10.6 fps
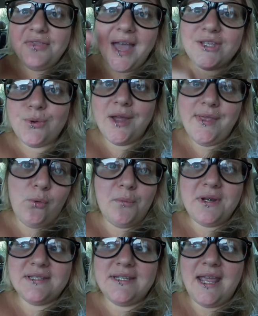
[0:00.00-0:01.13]
sorry." That's why that
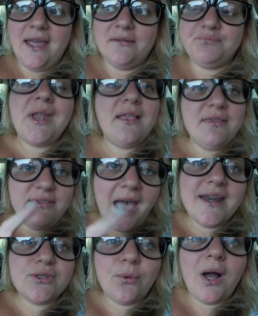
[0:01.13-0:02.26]
woman is dead.
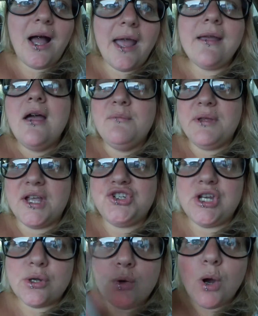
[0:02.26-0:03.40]
That is why, because
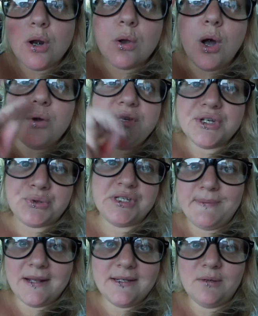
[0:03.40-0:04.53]
she quote-unquote
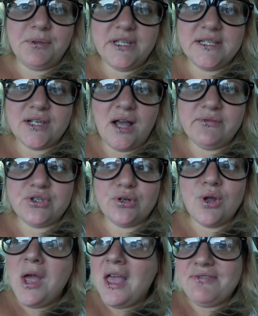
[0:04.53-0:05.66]
disrespected a police
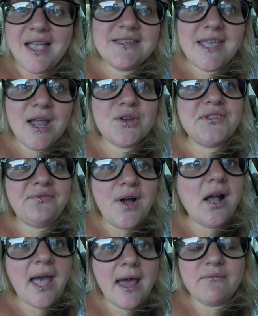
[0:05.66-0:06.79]
officer. That scares the
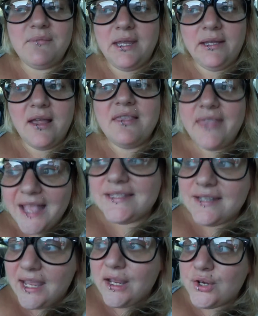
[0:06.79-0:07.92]
fuck out of me. That
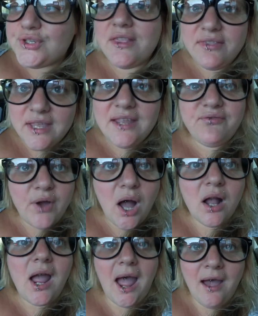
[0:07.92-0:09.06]
scares the
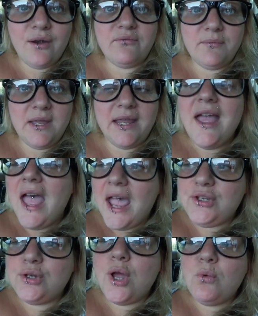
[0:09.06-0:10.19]
fuck out of me. And
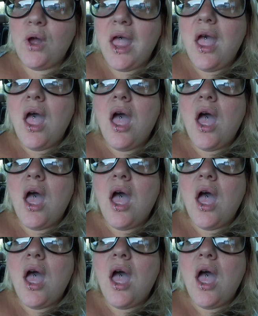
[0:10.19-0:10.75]
you know what?